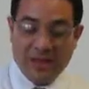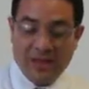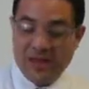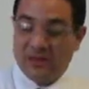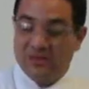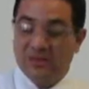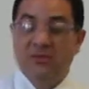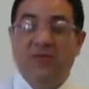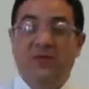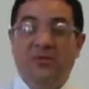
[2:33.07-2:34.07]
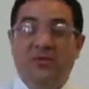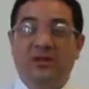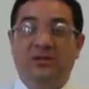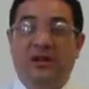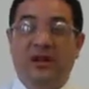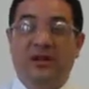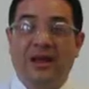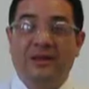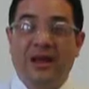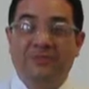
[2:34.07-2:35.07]
And this is Mr. Aguirre with another
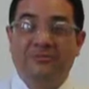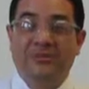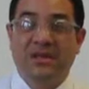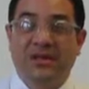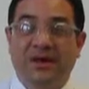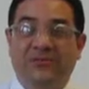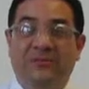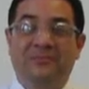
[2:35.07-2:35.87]
online lab. Signing off.